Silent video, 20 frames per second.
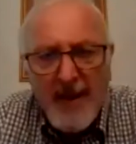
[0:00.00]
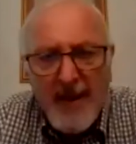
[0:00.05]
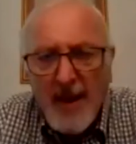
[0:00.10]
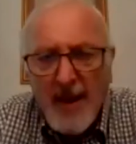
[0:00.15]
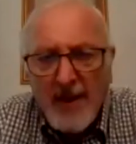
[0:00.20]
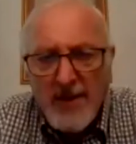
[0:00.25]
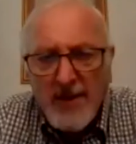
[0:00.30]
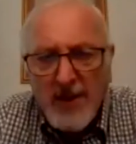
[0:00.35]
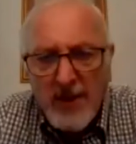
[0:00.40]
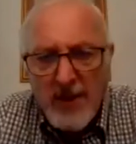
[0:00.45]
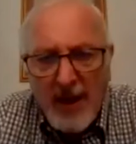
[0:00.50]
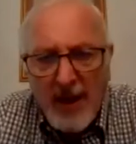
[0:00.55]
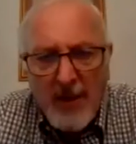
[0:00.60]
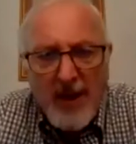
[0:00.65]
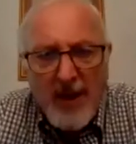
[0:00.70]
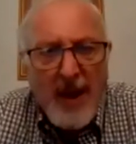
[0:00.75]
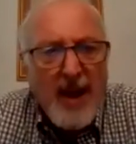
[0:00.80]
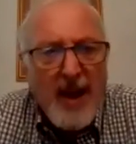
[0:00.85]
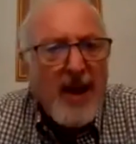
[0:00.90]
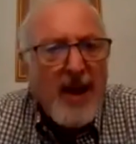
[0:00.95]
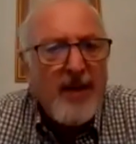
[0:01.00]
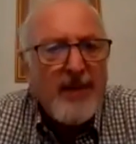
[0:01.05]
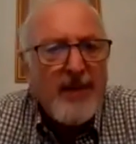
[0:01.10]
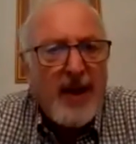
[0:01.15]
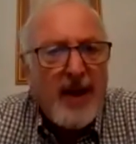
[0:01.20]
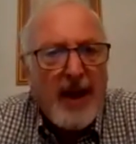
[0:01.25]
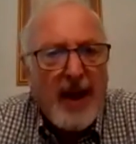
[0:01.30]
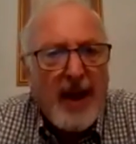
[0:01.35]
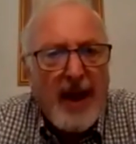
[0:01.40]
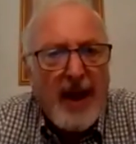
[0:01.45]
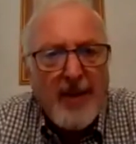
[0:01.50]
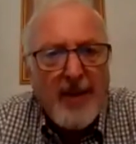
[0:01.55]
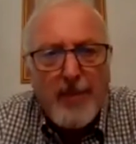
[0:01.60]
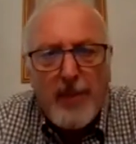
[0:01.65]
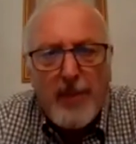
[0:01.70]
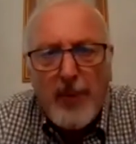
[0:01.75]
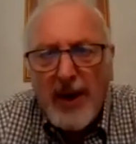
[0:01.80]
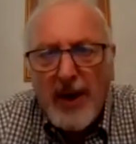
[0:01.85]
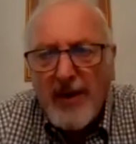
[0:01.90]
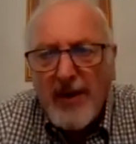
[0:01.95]
So here we have a
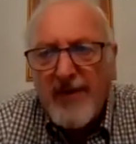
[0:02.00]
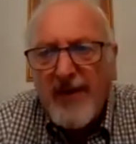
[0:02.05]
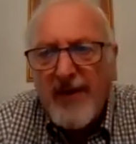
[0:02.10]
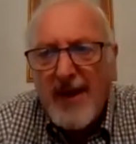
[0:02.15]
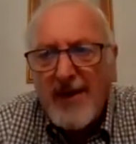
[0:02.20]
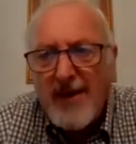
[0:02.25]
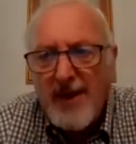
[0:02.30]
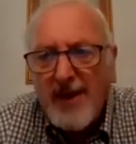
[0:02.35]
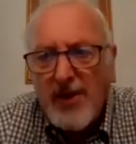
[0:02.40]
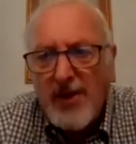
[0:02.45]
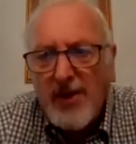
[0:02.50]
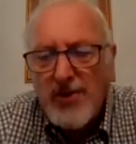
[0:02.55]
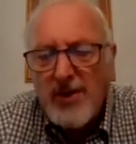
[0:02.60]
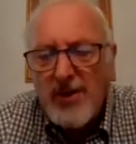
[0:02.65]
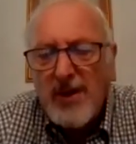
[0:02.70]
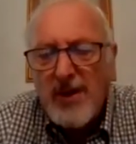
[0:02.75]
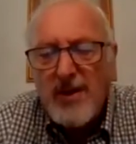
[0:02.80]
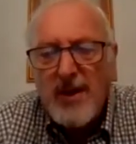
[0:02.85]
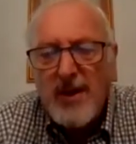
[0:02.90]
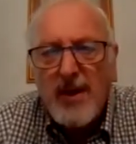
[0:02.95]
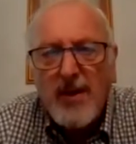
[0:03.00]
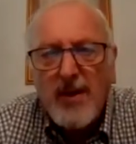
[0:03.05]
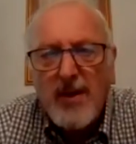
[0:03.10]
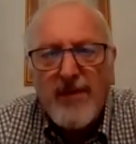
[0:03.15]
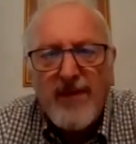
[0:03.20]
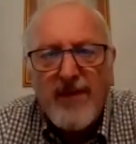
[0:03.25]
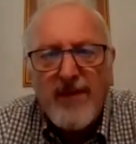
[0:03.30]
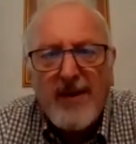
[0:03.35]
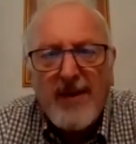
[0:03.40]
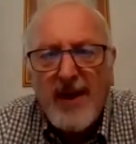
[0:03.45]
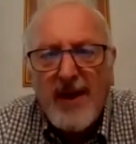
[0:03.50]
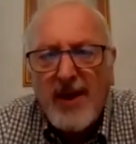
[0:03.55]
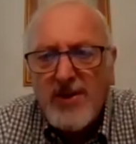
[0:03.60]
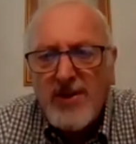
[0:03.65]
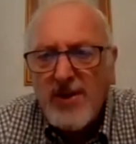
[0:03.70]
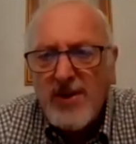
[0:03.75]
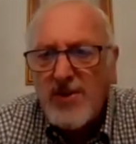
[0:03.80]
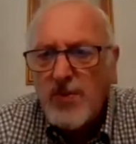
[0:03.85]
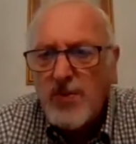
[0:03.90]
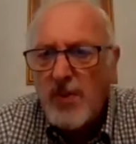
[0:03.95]
brick foundation, and
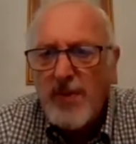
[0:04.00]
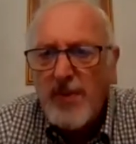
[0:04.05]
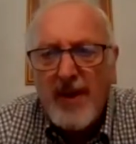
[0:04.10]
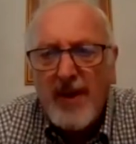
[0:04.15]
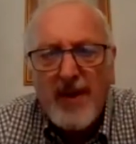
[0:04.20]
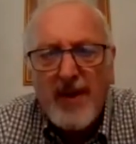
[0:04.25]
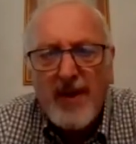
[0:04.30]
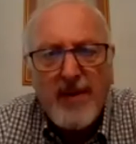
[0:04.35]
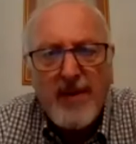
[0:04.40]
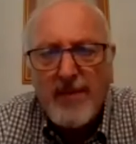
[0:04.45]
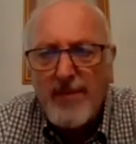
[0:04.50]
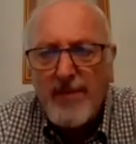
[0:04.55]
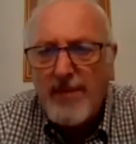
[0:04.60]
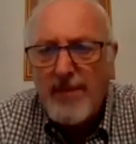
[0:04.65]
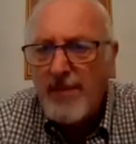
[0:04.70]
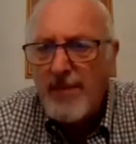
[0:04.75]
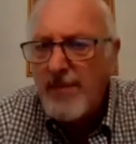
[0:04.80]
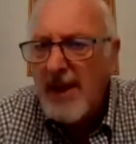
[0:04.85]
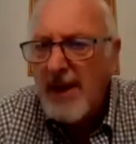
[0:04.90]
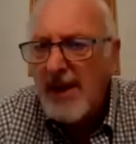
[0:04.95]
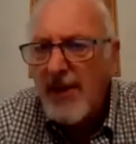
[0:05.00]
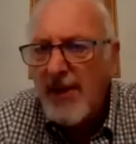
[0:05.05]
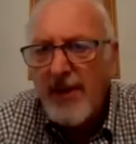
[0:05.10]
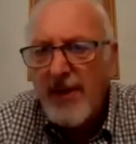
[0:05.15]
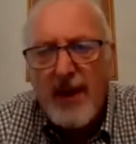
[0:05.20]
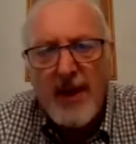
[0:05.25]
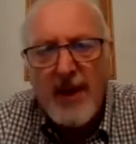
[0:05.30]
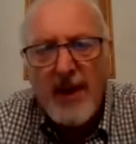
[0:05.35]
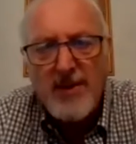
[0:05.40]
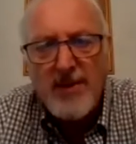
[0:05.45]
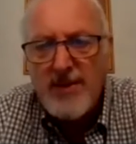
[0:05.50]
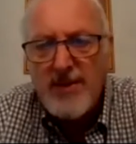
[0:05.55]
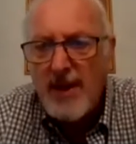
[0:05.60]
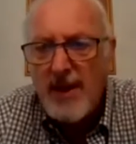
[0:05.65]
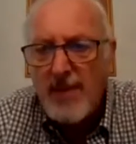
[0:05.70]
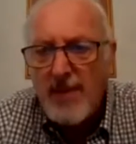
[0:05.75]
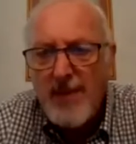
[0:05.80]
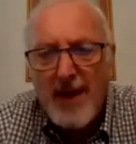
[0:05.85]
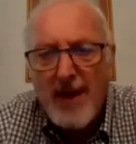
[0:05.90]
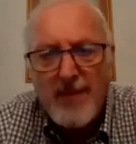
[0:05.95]
foundations will be many things. They
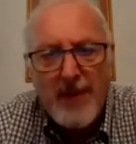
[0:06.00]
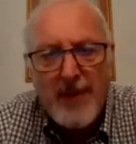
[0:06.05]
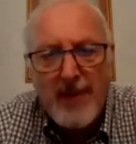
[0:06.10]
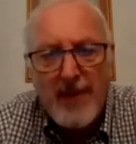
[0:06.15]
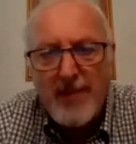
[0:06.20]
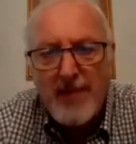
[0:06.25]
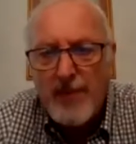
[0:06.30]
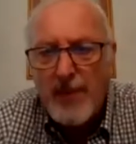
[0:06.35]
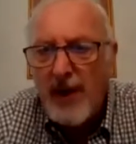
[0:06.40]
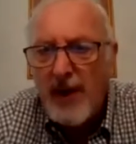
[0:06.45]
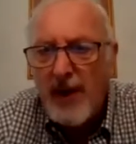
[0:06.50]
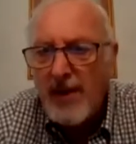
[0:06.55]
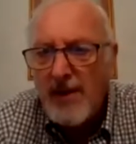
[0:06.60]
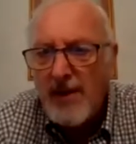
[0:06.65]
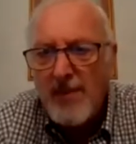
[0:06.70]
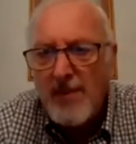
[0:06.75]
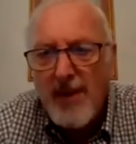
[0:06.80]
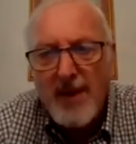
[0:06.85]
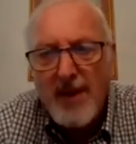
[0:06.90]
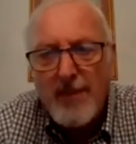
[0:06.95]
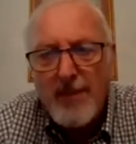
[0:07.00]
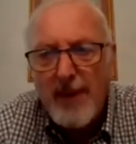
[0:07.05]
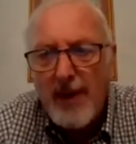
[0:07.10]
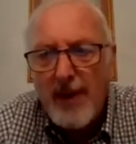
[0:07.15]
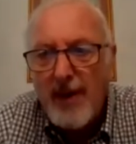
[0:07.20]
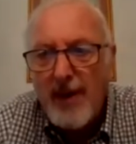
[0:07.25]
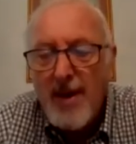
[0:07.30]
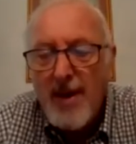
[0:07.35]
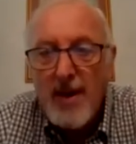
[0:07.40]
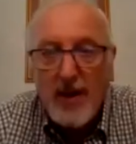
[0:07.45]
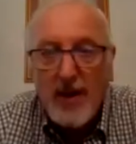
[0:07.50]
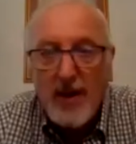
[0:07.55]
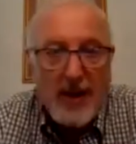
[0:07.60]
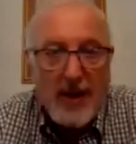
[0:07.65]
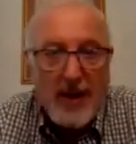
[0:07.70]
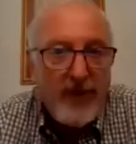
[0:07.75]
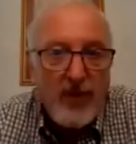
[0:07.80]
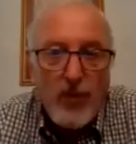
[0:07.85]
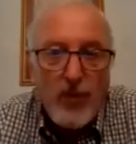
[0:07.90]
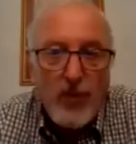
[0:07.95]
might be brick, they might be
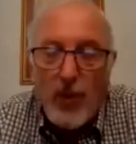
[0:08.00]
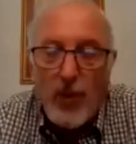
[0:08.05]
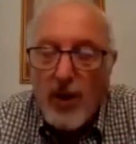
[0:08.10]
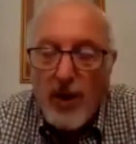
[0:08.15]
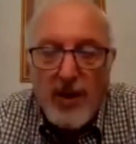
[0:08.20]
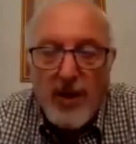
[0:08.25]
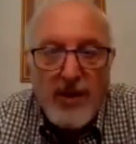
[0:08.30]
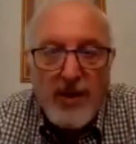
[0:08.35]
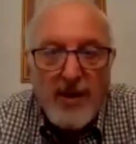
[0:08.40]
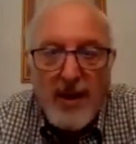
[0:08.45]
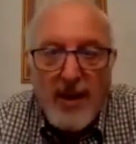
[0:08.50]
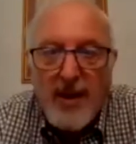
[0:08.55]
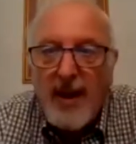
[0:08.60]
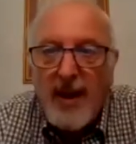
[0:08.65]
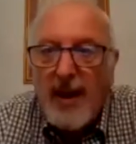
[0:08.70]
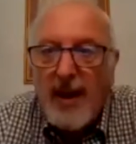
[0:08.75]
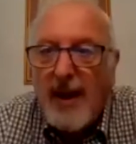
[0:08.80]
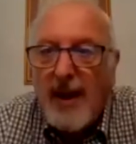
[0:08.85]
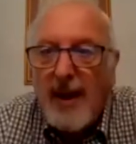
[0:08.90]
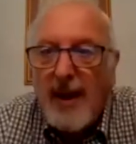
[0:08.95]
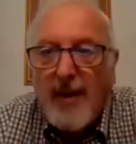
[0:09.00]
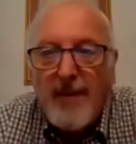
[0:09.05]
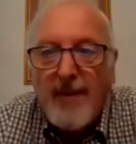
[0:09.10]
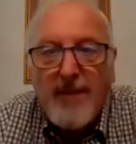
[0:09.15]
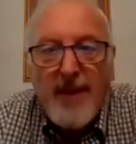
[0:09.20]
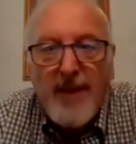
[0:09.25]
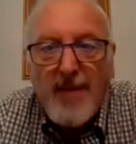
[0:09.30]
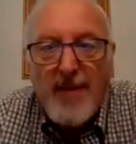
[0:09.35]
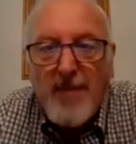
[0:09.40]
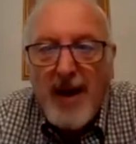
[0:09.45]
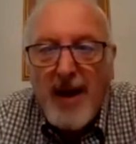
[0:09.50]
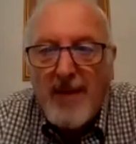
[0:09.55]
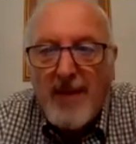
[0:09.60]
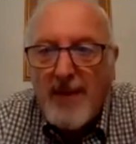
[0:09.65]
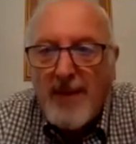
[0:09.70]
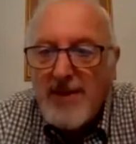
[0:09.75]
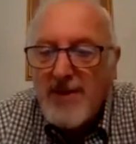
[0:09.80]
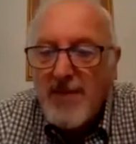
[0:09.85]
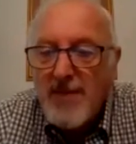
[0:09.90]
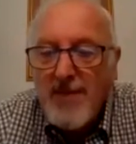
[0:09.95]
even wood, they might be
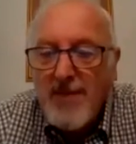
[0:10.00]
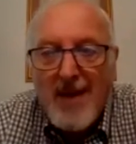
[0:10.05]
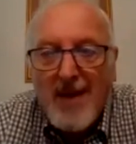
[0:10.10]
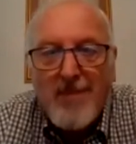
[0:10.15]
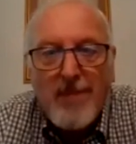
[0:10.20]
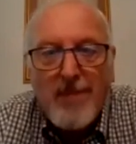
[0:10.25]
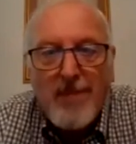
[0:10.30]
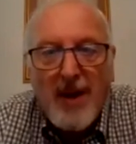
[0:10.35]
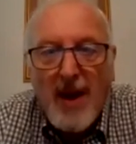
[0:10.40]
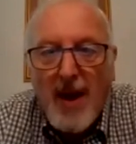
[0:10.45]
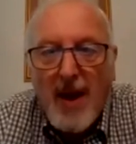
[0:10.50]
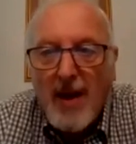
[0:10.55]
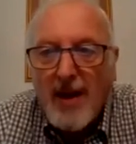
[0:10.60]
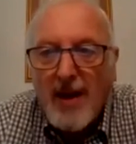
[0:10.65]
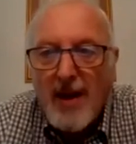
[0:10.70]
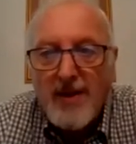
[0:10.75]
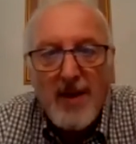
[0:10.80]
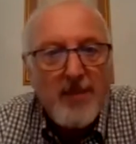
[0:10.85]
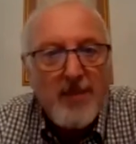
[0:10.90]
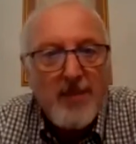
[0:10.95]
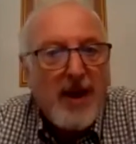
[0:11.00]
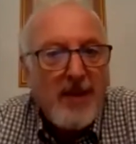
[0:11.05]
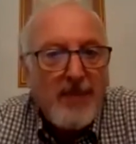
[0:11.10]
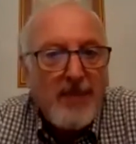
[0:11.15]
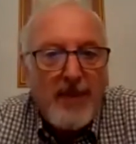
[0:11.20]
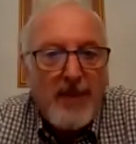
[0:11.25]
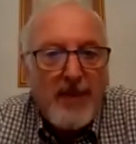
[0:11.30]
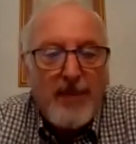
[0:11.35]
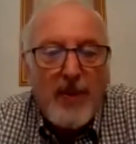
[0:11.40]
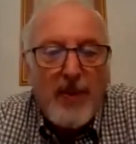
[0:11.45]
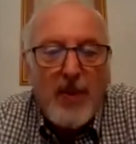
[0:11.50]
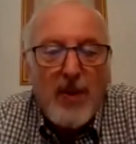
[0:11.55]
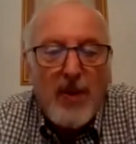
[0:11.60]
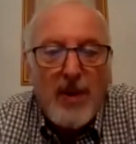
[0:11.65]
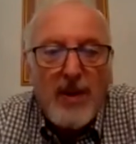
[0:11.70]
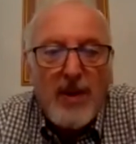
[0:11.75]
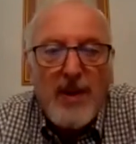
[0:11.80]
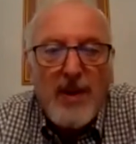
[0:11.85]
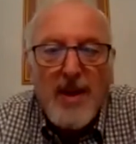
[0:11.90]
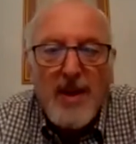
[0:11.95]
cement block, and they might be poured
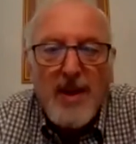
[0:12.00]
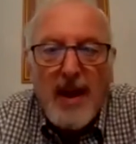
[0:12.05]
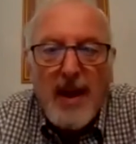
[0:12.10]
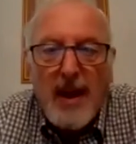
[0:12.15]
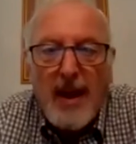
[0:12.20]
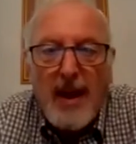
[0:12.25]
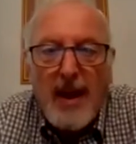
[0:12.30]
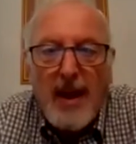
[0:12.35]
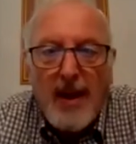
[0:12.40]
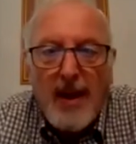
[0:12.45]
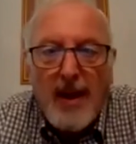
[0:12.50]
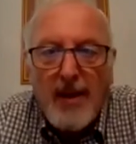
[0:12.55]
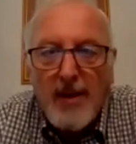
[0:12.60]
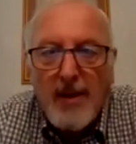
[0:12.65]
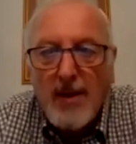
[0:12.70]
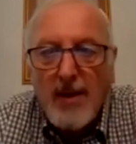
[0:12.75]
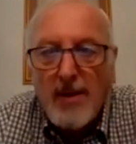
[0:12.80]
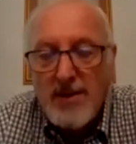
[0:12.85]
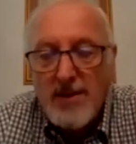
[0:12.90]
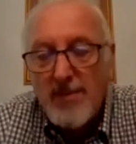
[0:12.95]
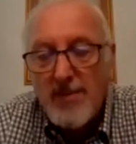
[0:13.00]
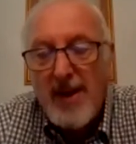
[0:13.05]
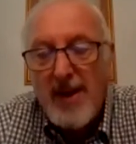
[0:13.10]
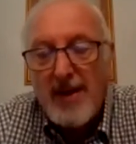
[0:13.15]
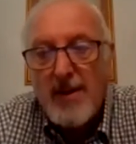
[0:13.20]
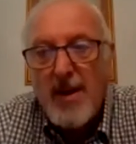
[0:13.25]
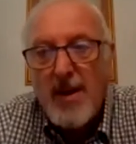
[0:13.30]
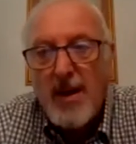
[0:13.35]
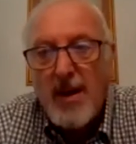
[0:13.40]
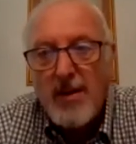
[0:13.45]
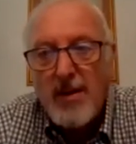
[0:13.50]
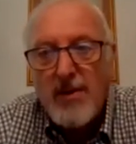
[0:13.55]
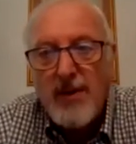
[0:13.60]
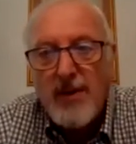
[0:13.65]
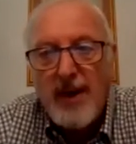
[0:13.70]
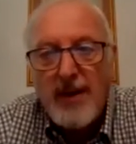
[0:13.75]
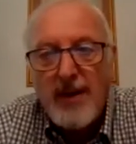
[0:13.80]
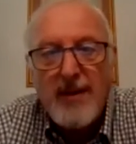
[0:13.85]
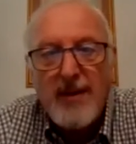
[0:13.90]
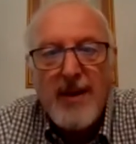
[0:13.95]
cement concrete